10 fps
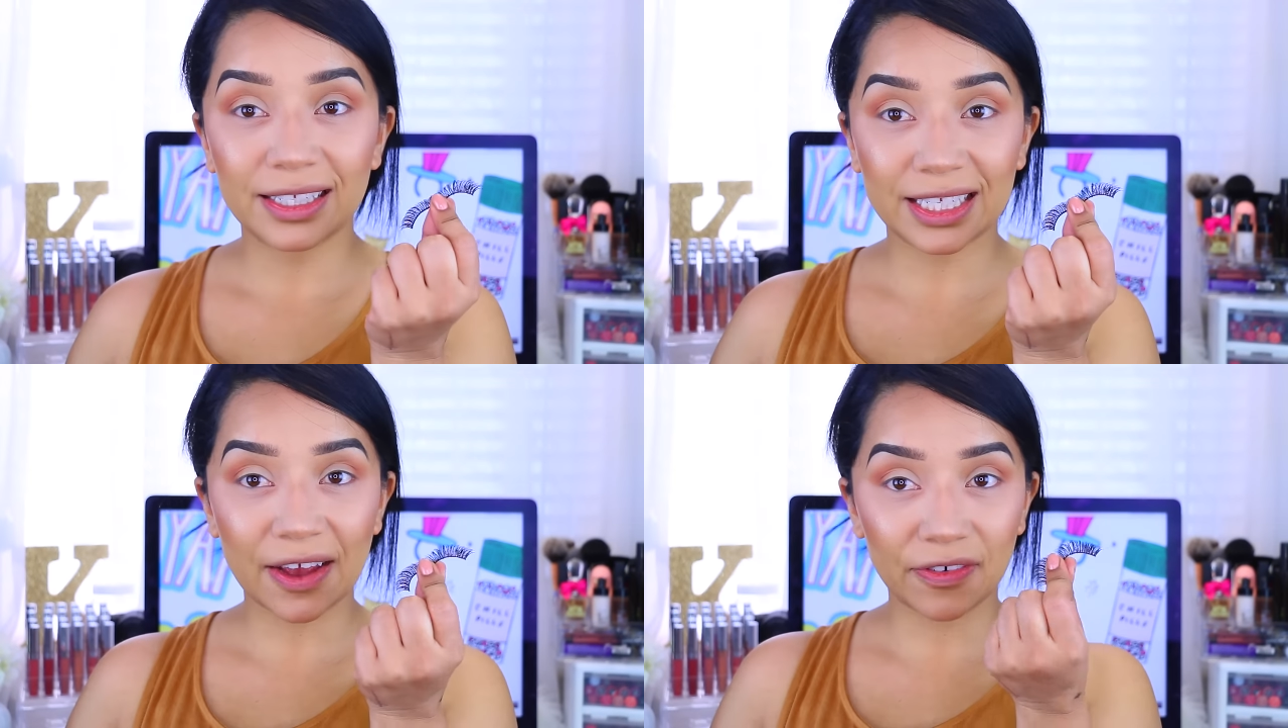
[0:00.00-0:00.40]

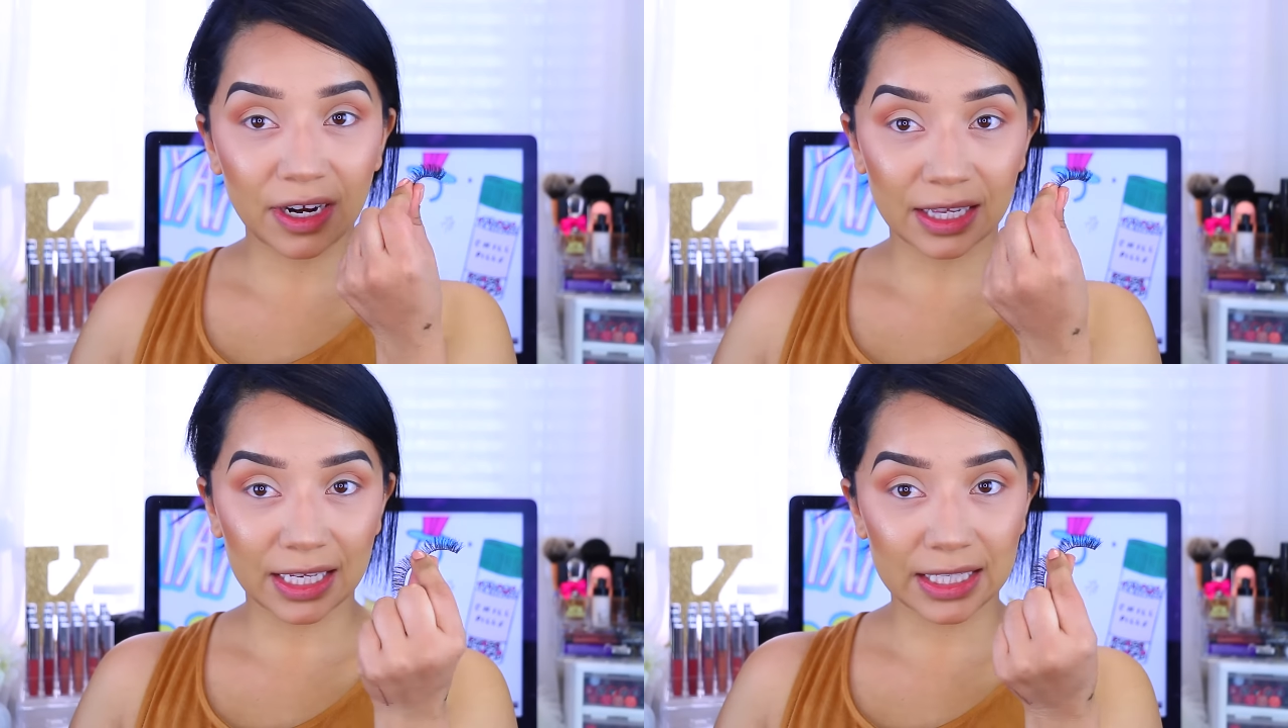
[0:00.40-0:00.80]

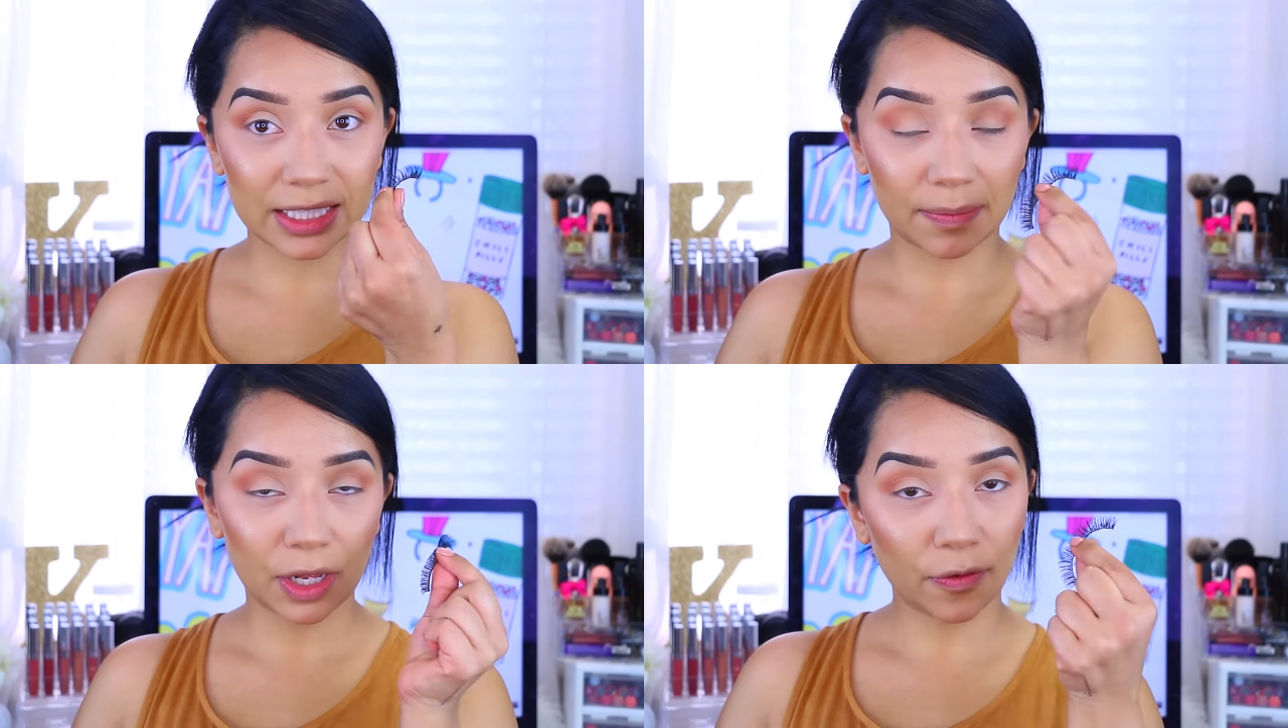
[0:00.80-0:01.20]
definitely
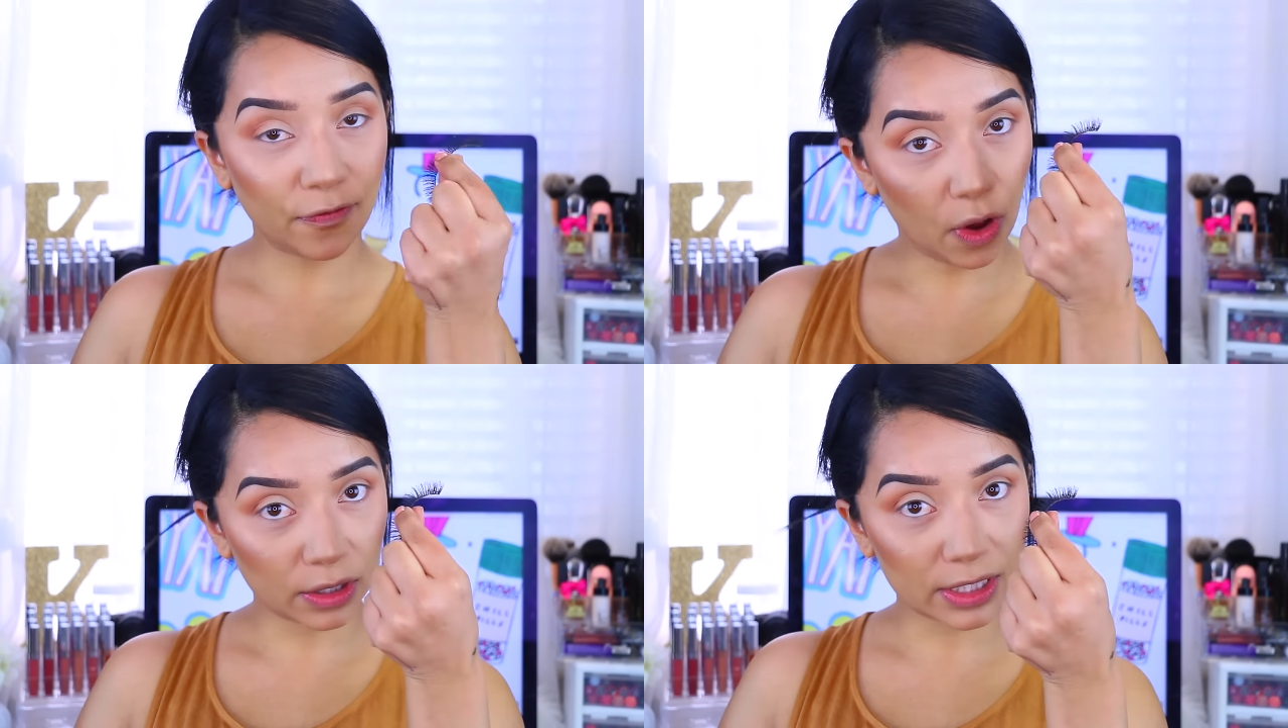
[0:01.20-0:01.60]
some little
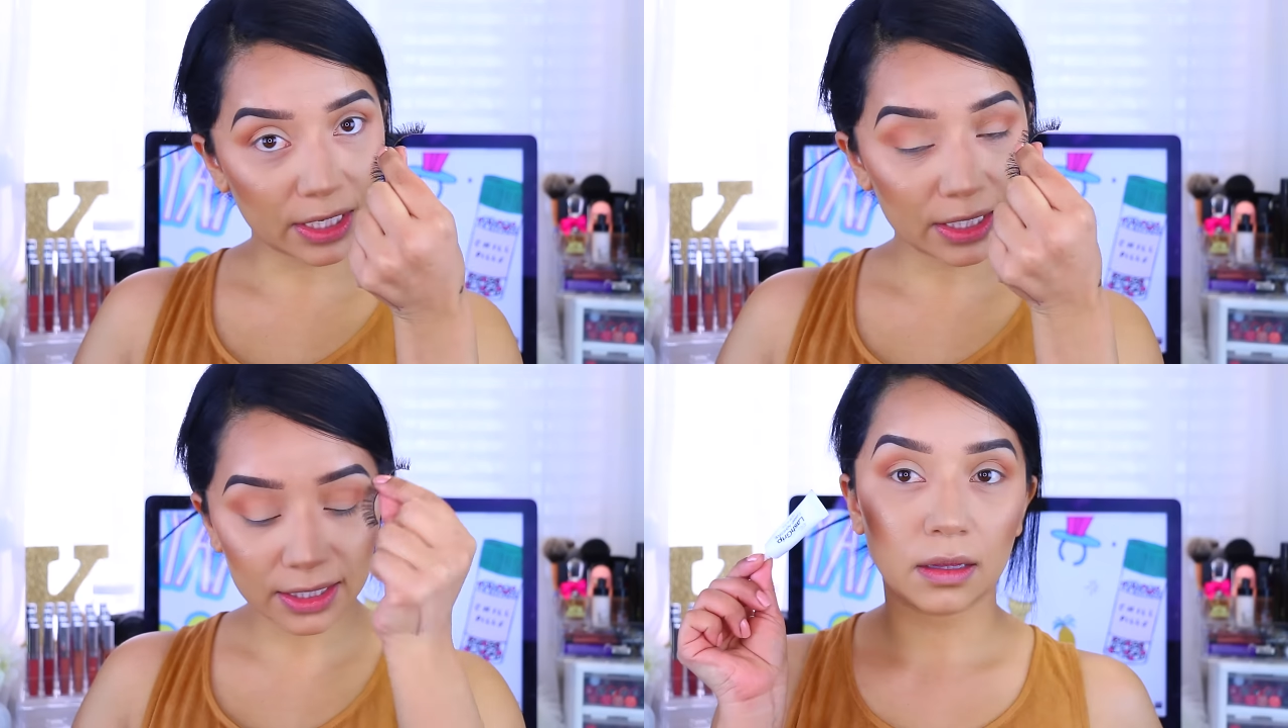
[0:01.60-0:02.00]

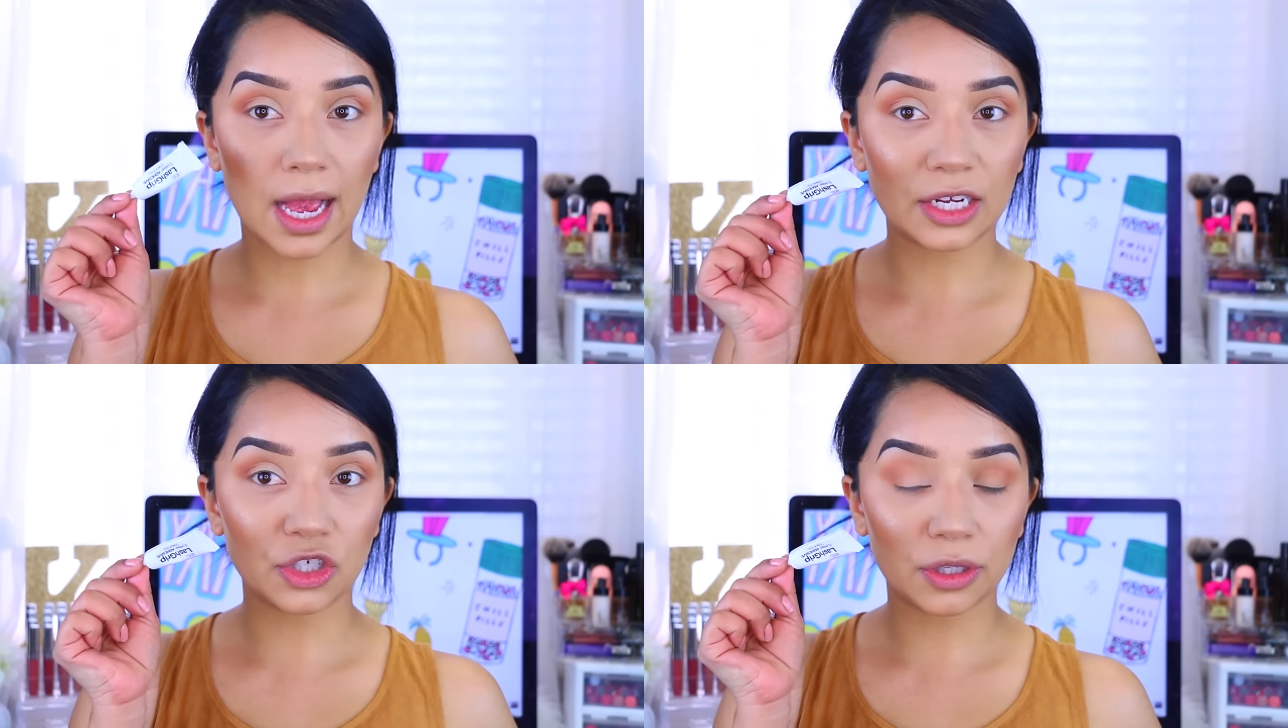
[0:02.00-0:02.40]
falsies,
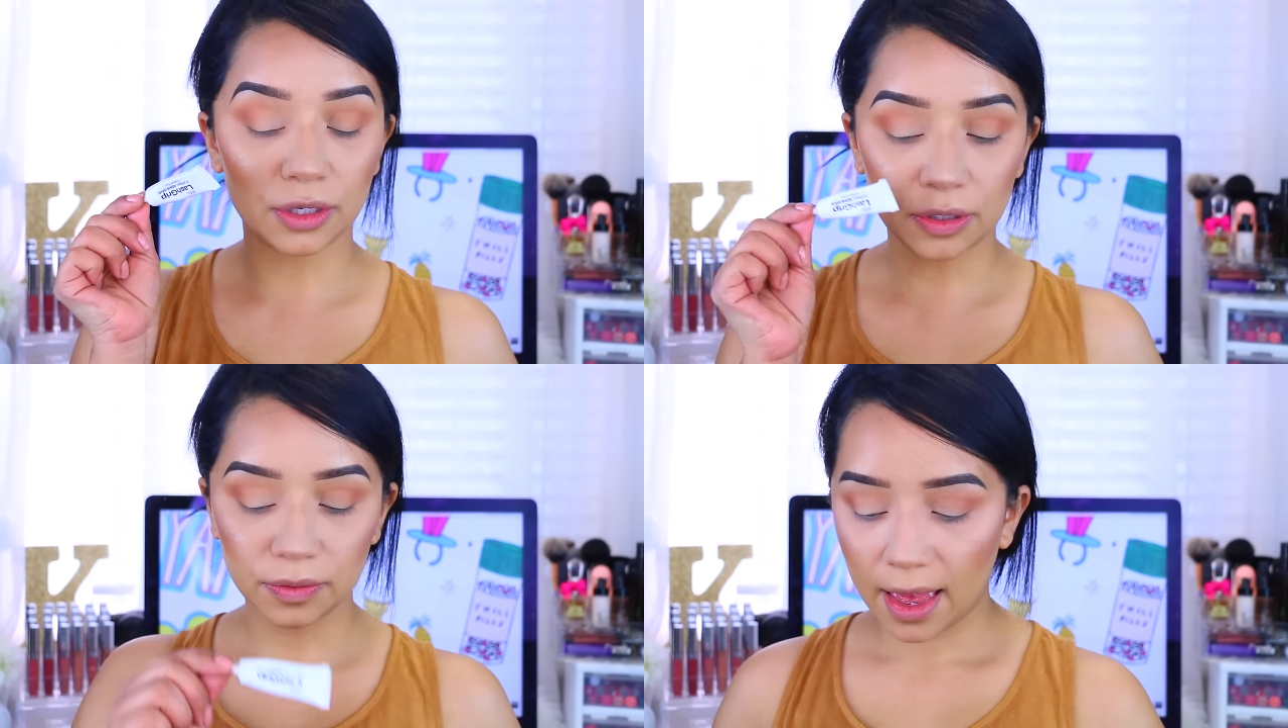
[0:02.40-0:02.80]
lash
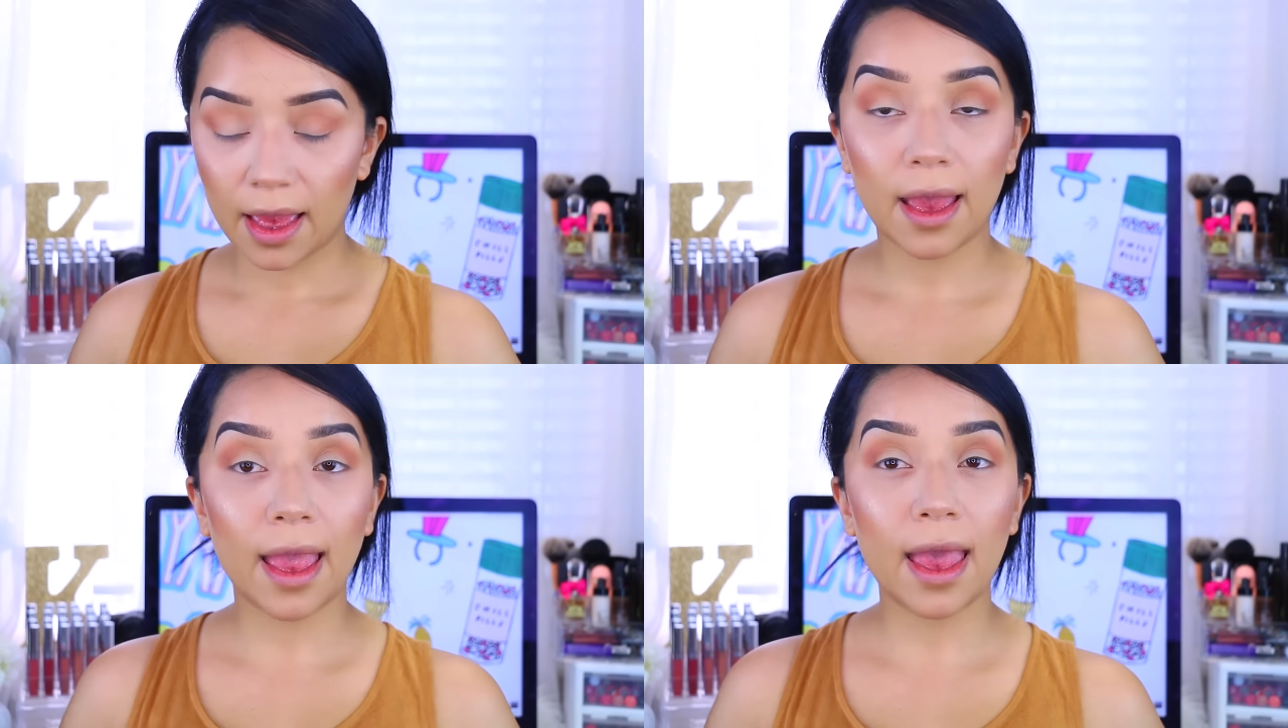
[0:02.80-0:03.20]
glue,
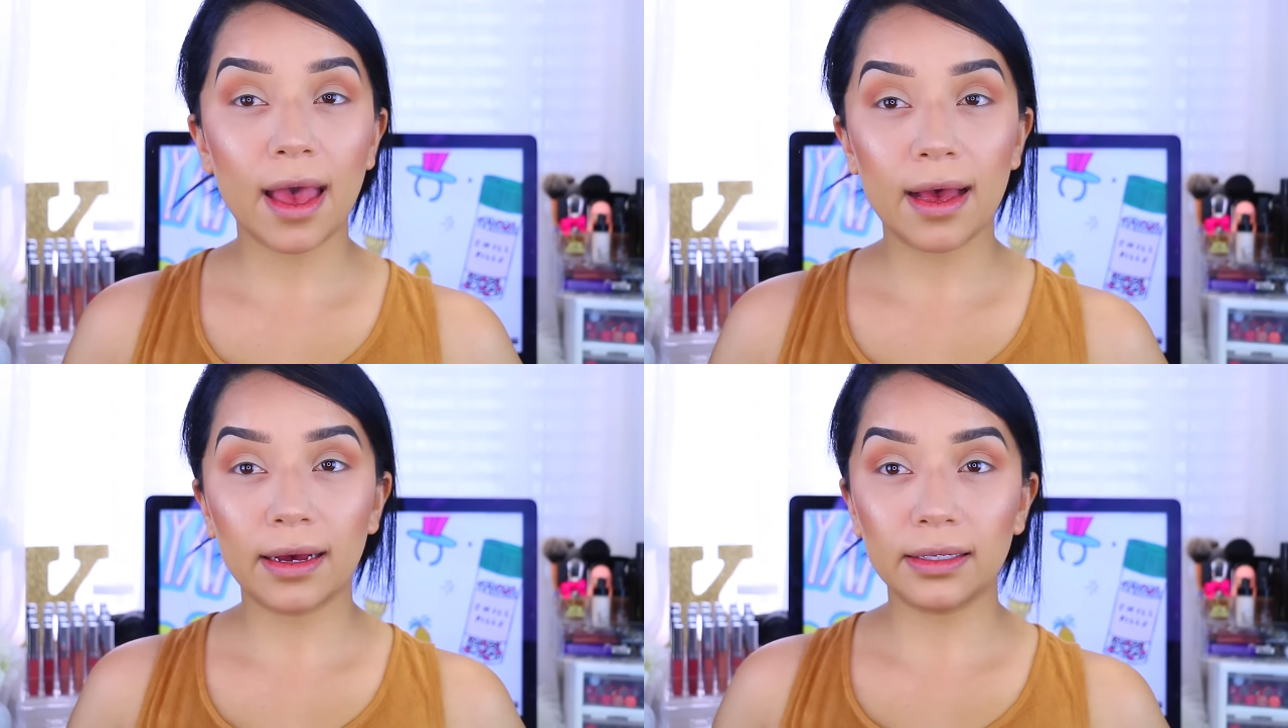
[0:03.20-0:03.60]

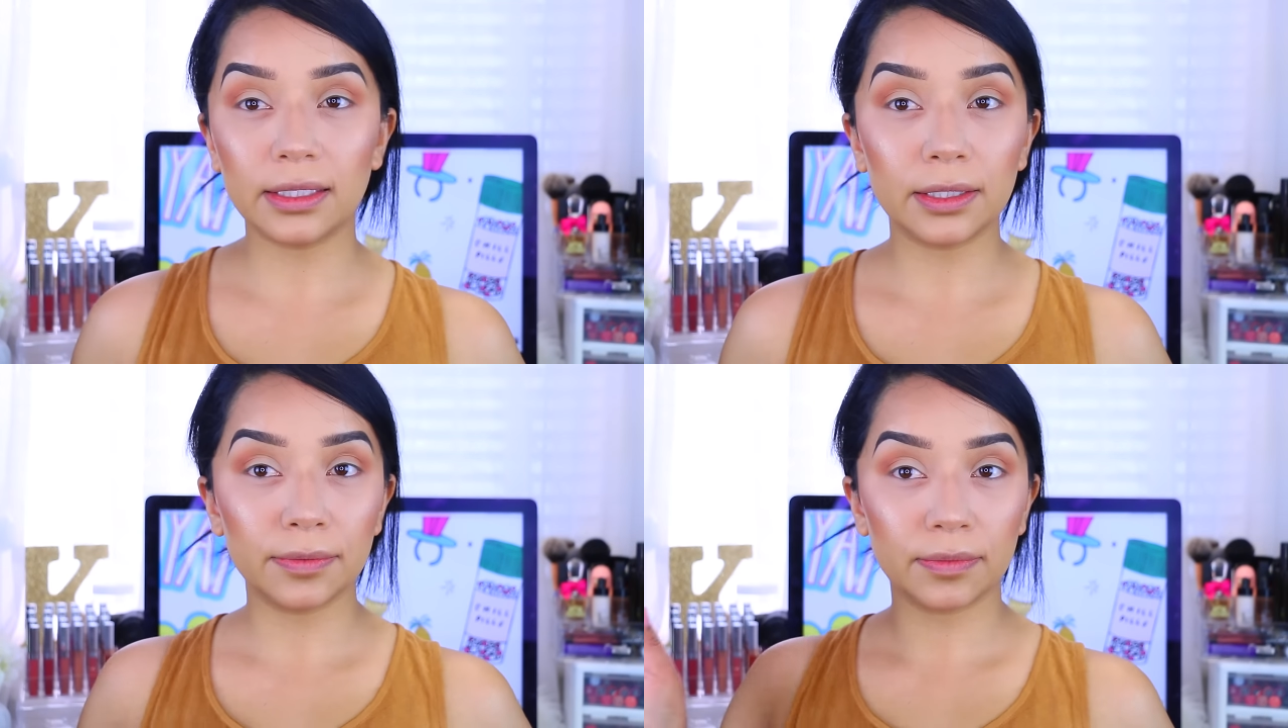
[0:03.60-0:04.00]

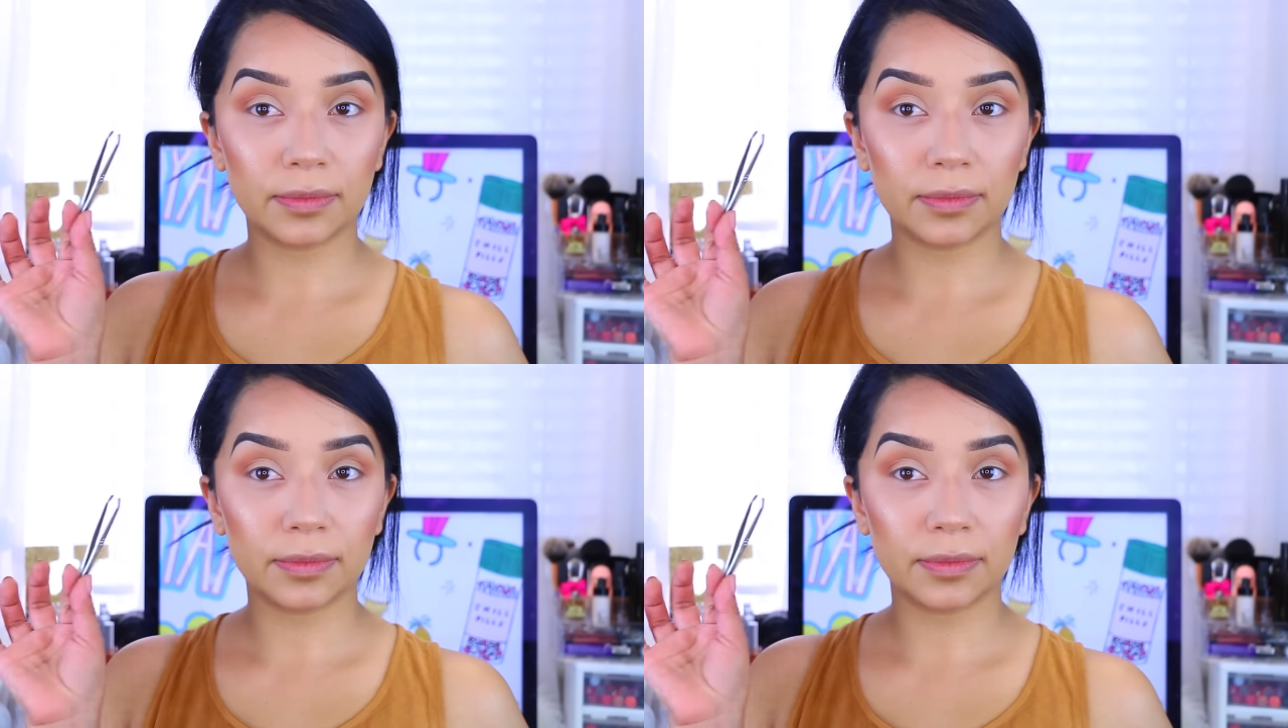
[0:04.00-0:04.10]
and